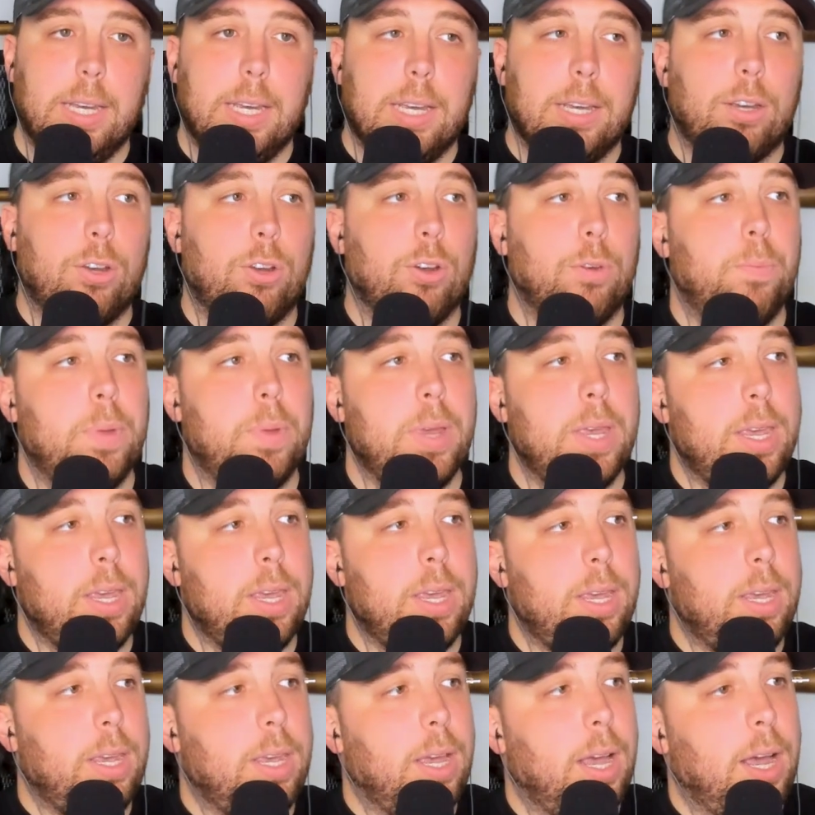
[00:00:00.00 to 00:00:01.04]
Could
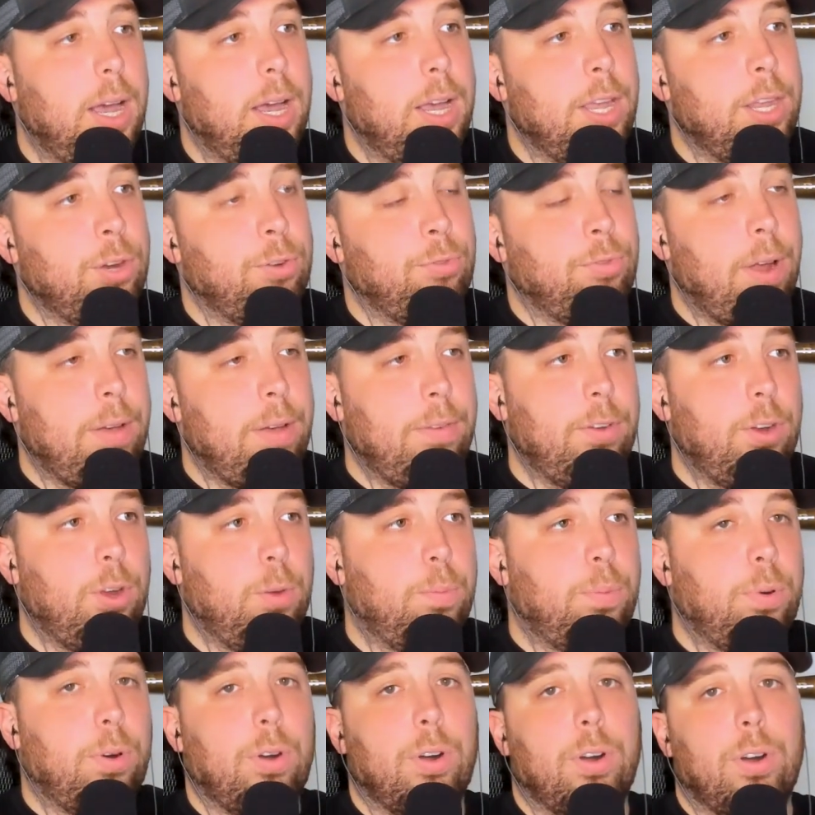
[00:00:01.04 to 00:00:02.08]
be your revenue
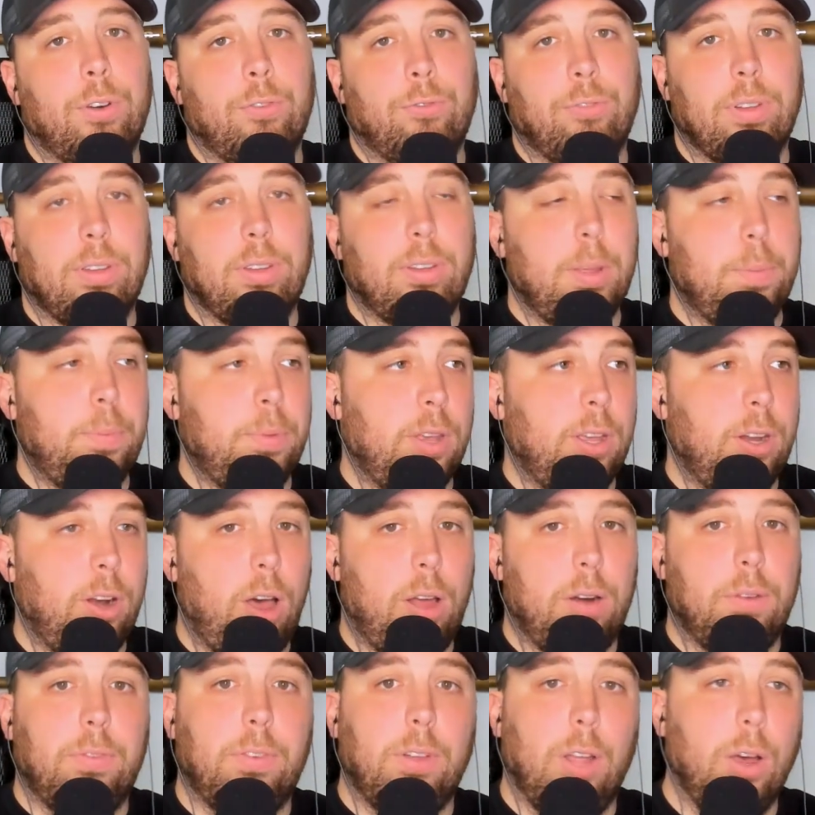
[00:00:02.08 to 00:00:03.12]
per recipient
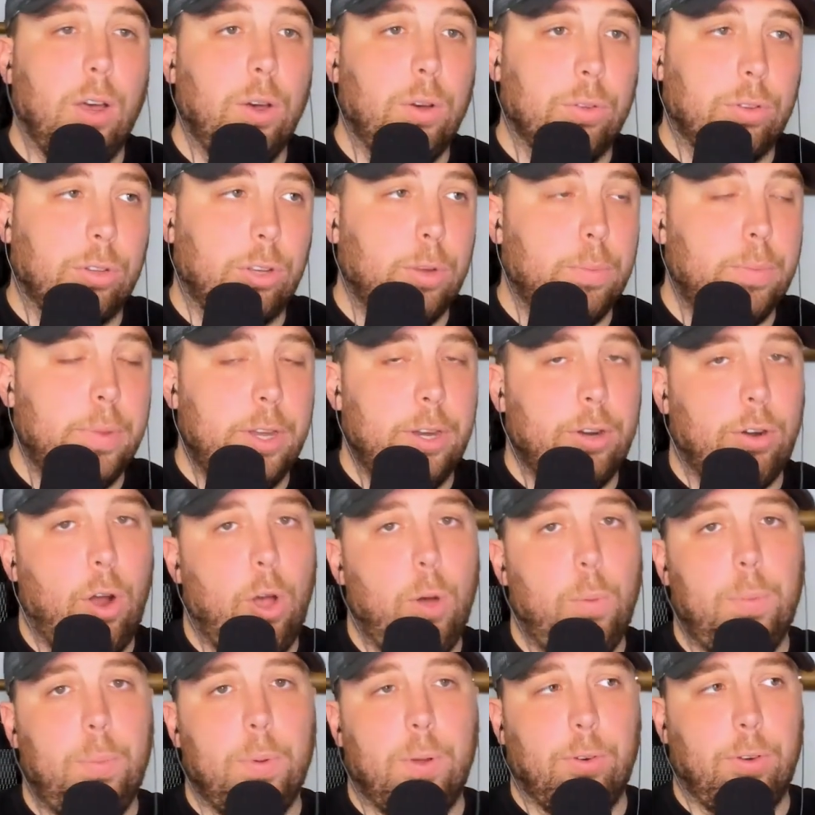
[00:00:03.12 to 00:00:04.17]
on flows. Could be your
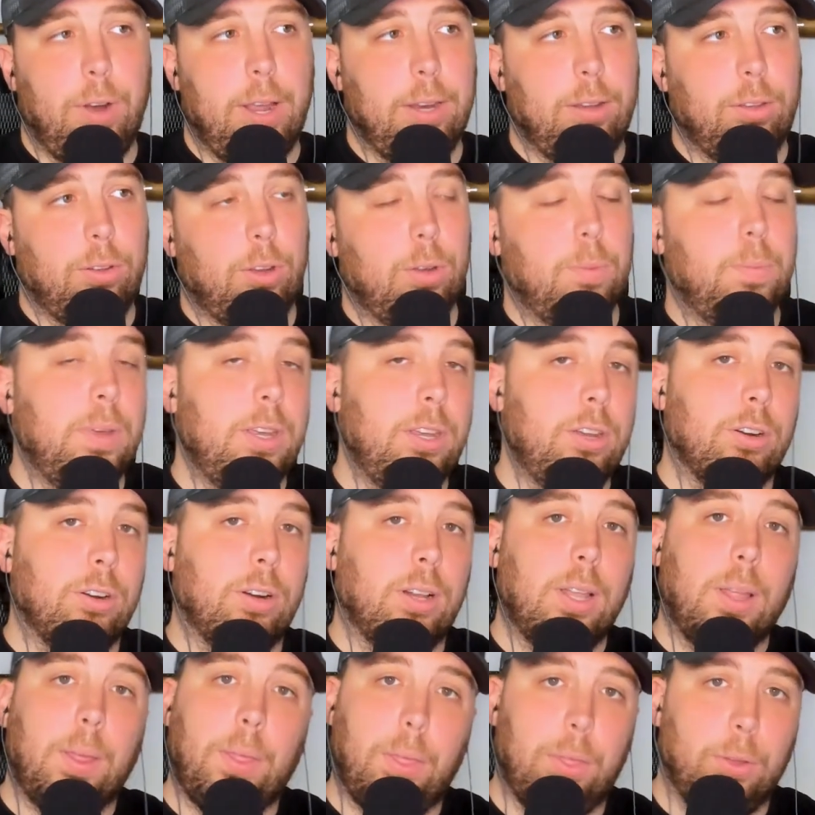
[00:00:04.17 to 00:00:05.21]
open rates. Could be your
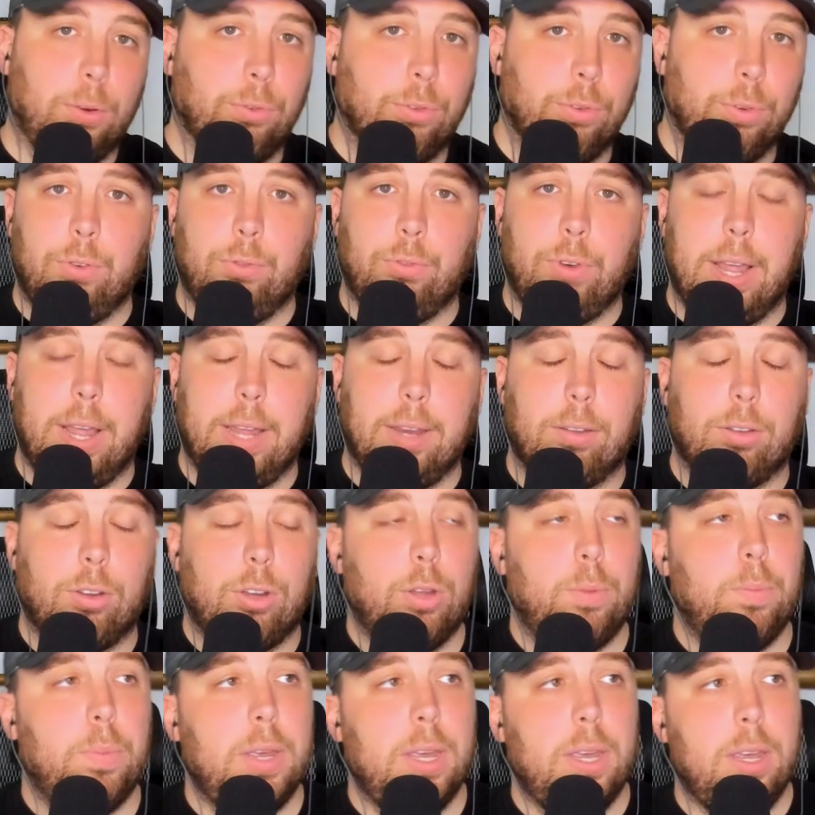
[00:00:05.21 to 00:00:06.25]
click-through rates.
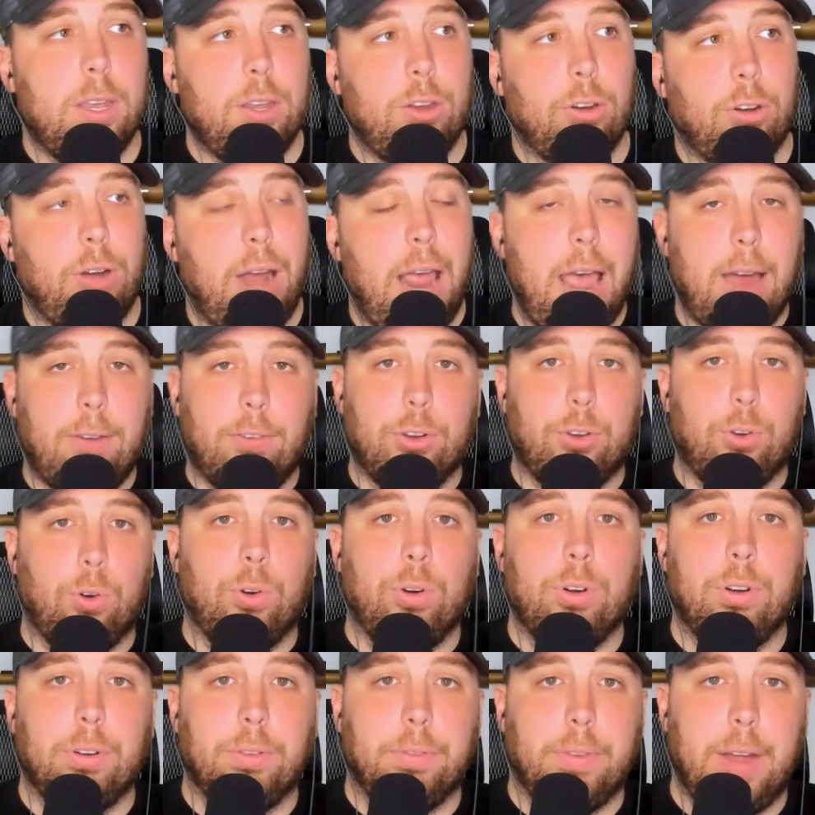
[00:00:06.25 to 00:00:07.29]
Could be your average
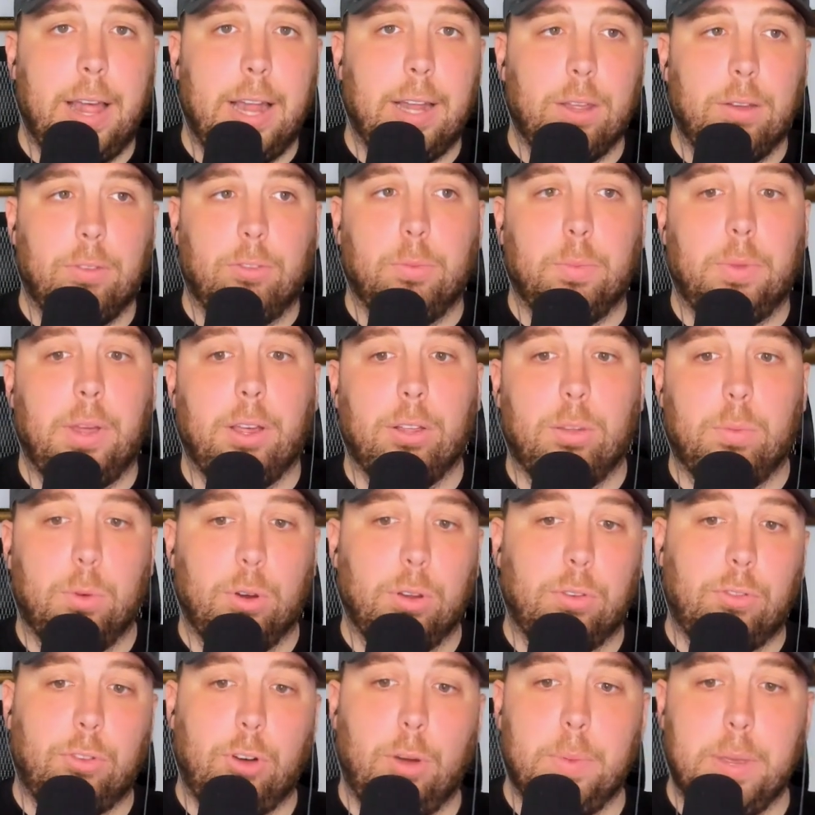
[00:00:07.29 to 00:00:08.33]
order value from
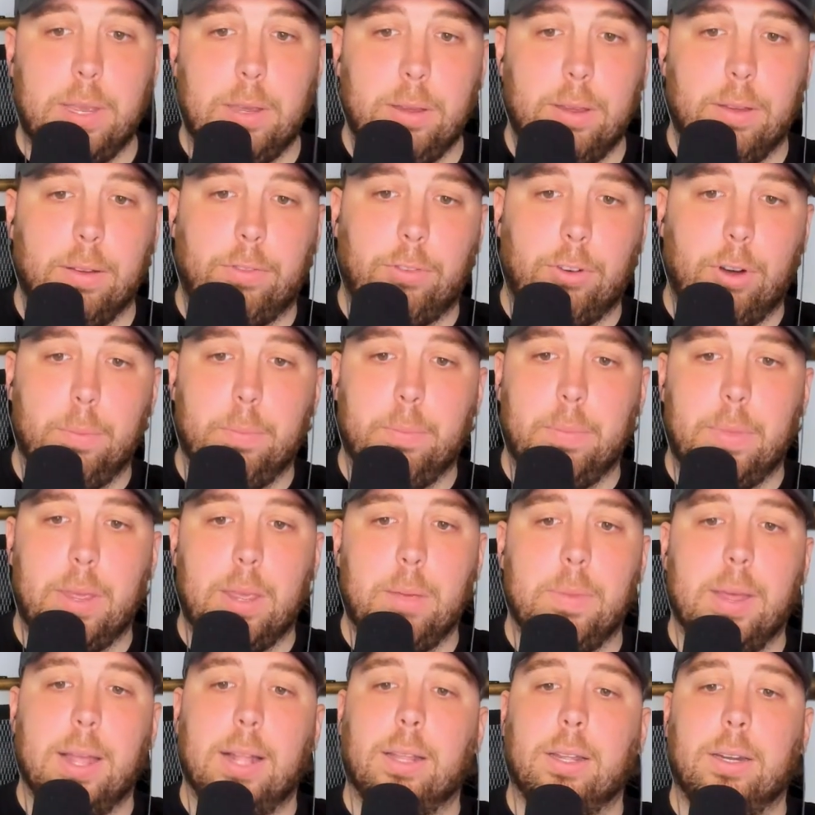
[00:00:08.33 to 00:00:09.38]
customers from
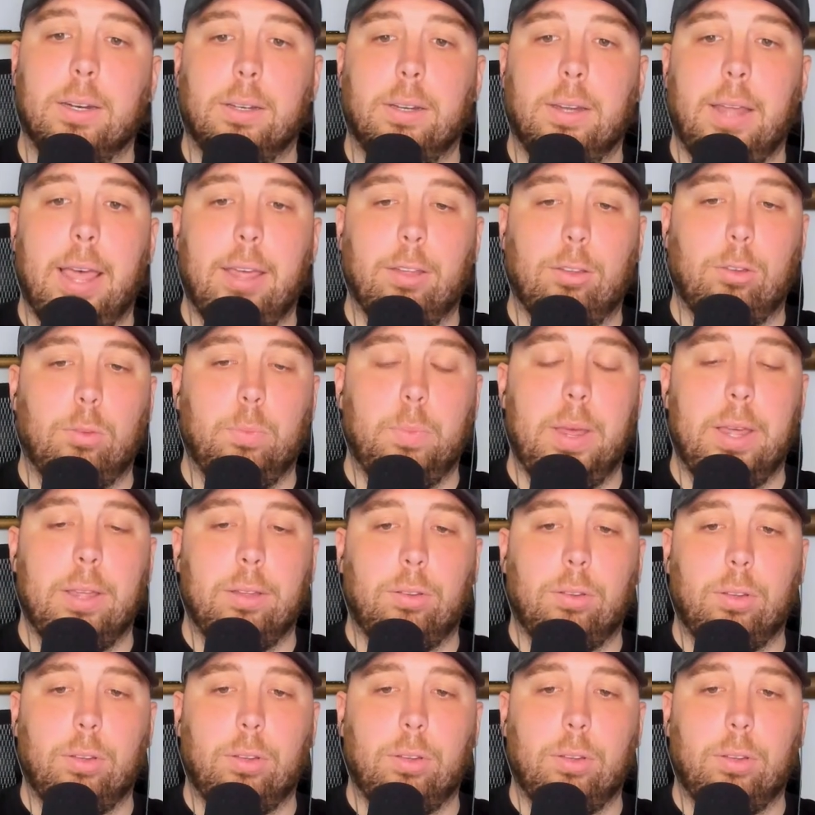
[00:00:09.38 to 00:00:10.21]
email and SMS.